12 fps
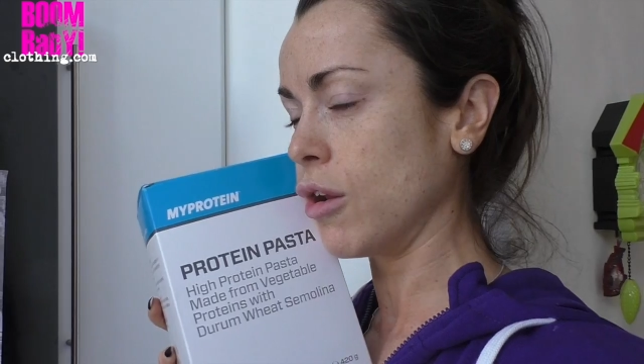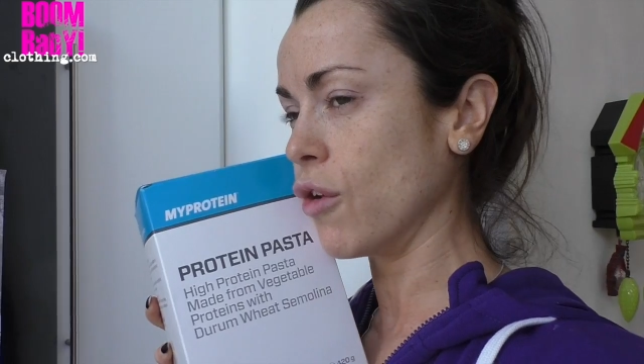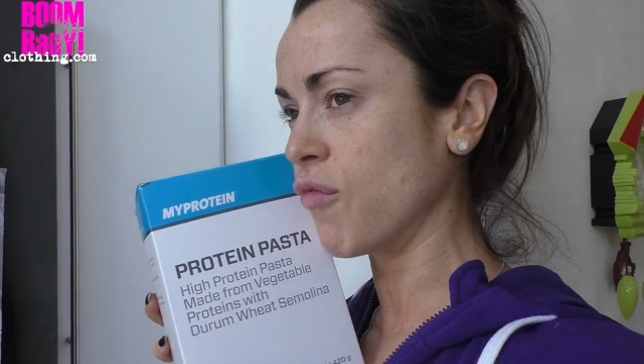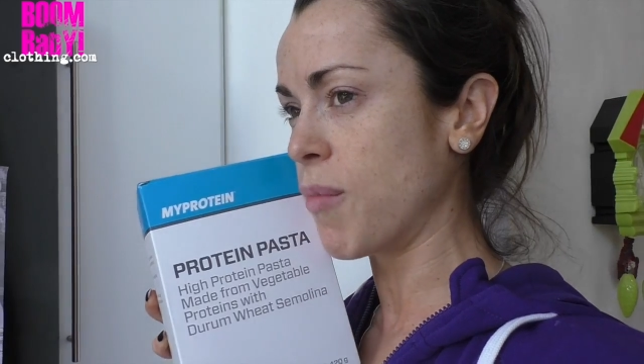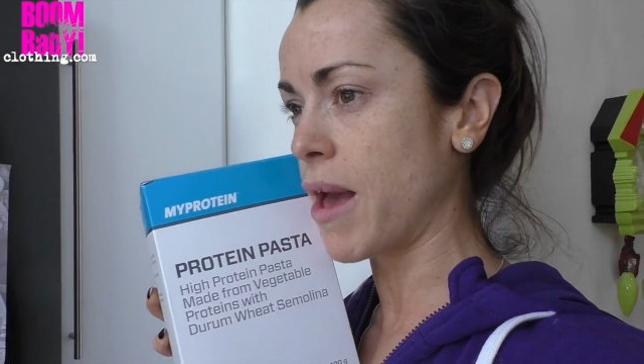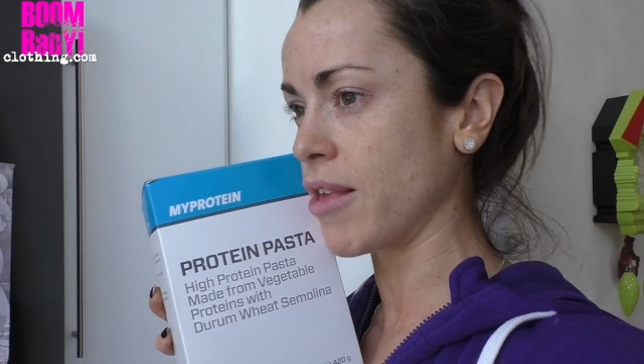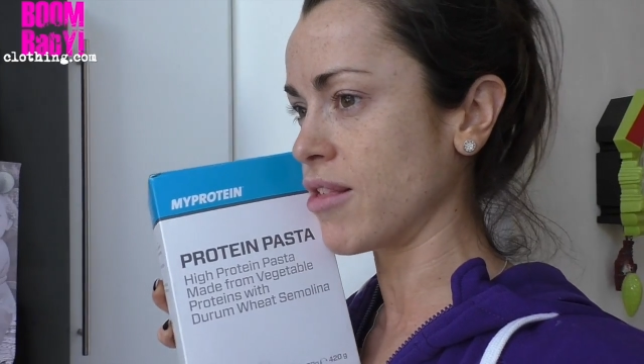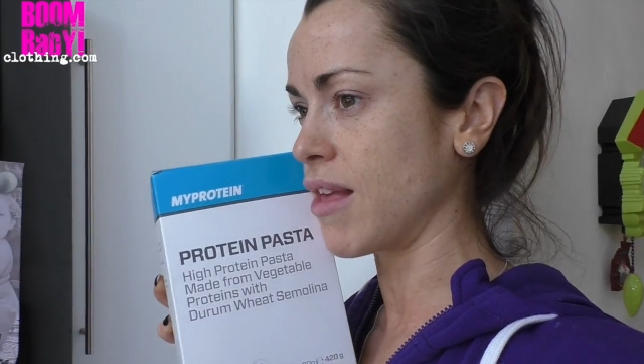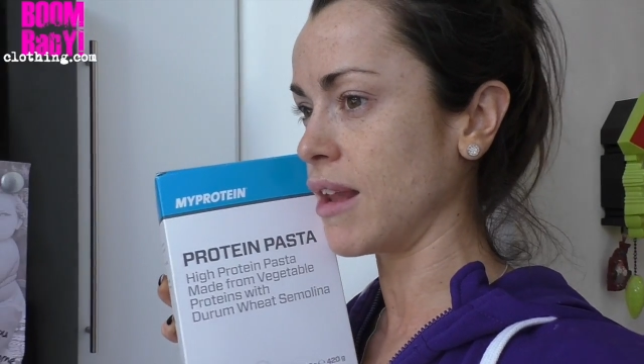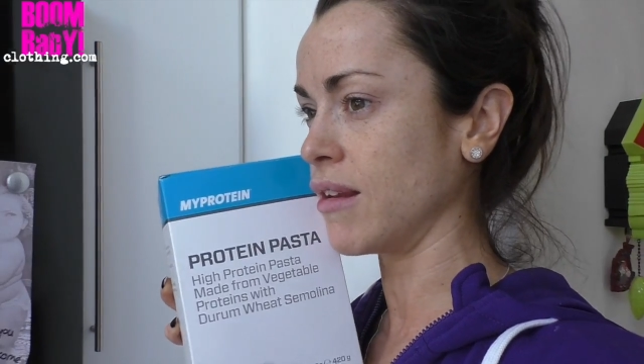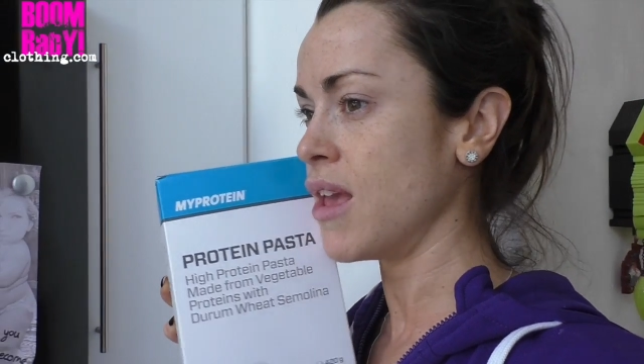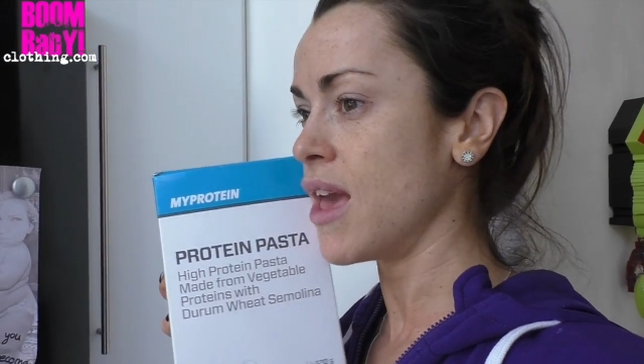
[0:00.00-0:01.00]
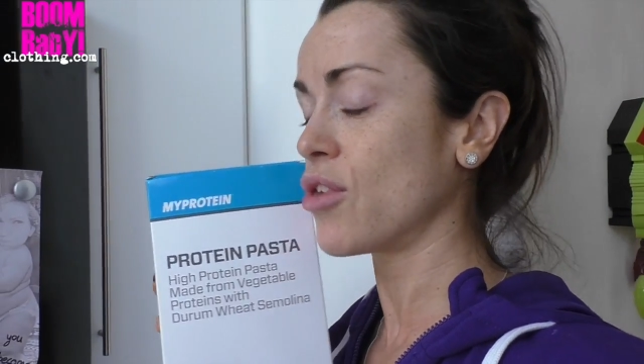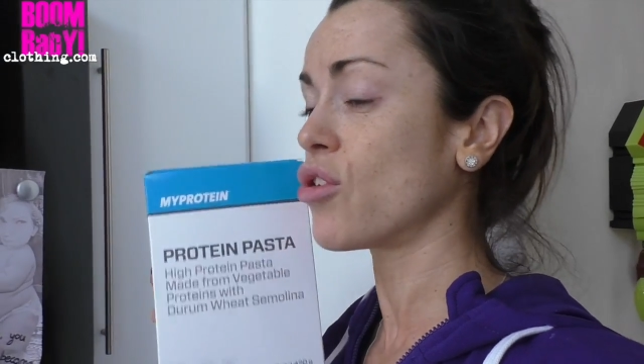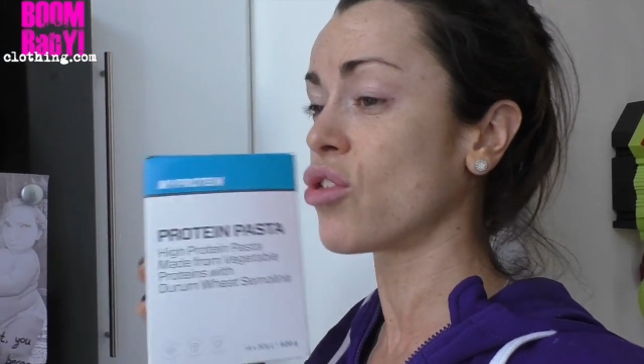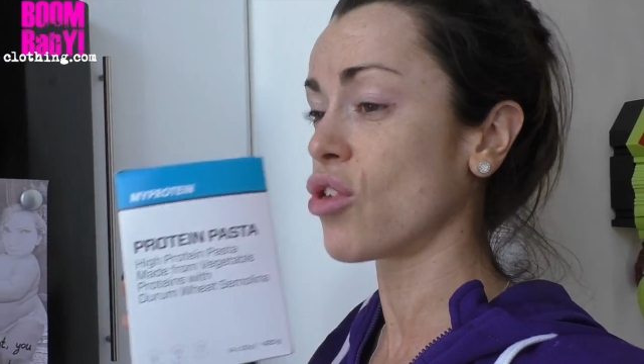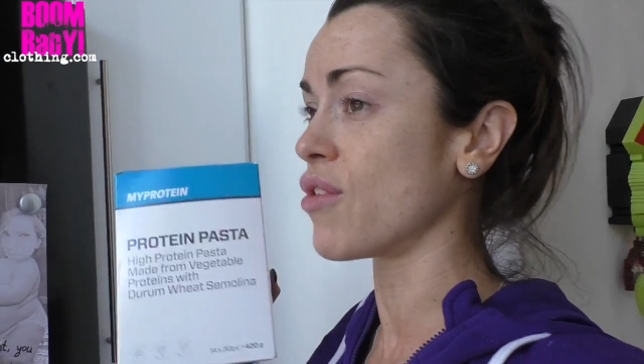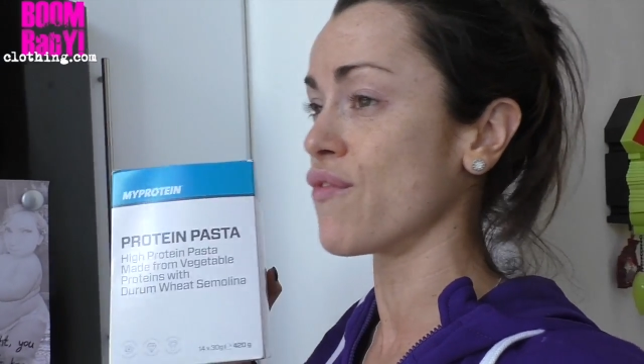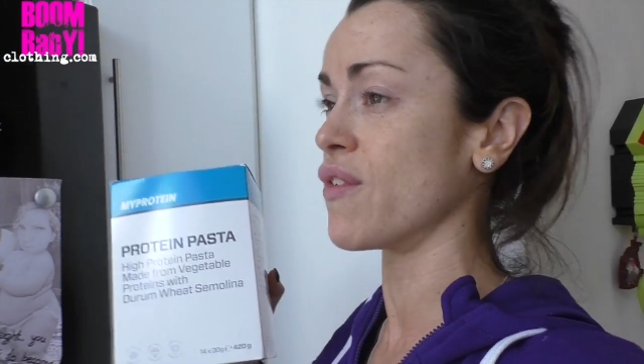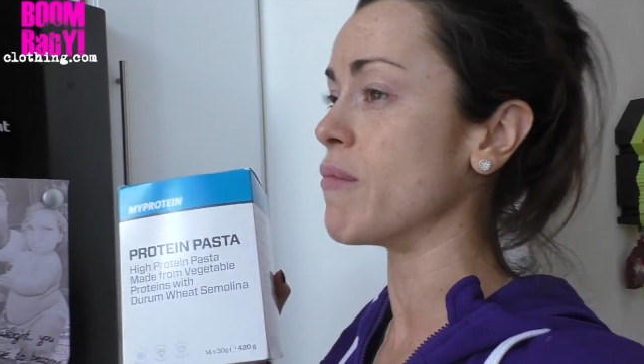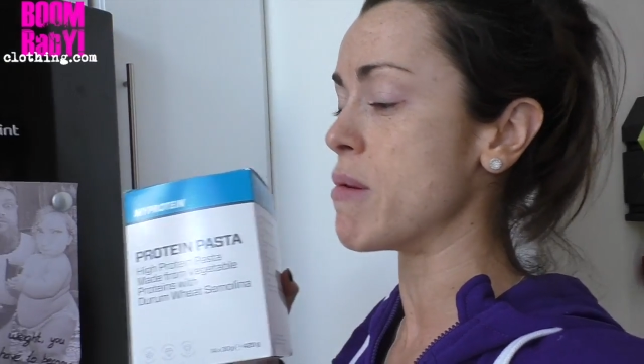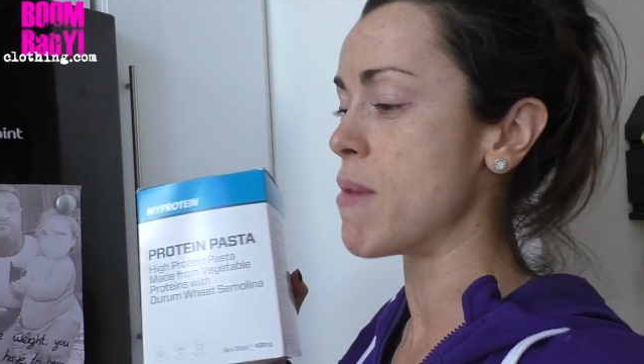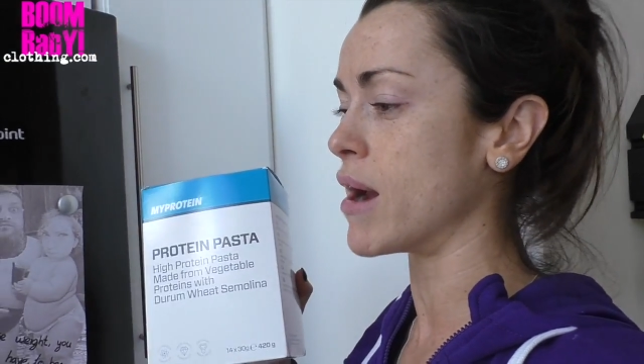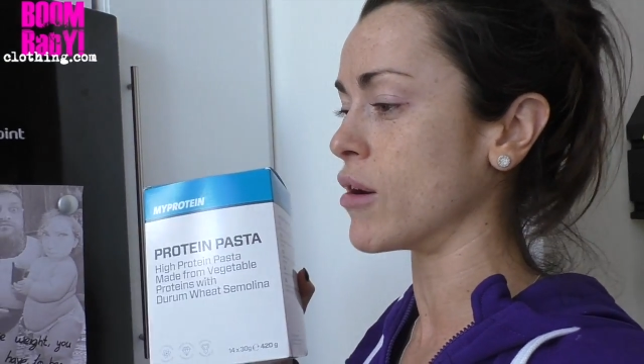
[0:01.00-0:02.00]
love pasta, and it just doesn't fit
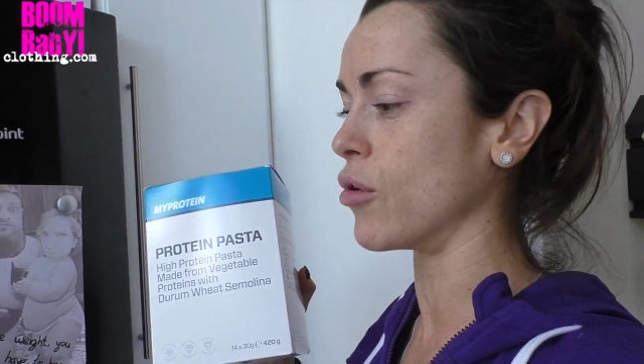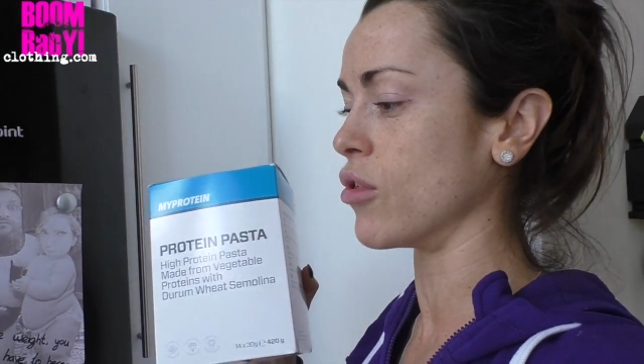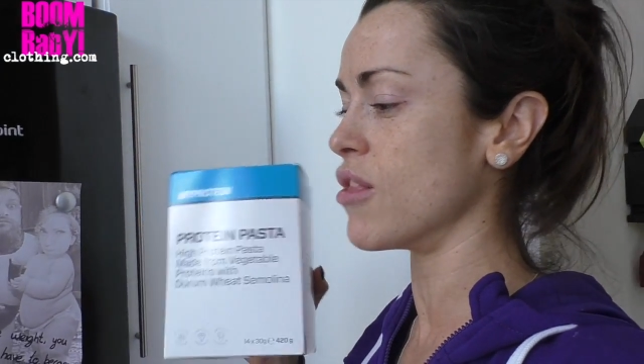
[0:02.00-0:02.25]
my macros.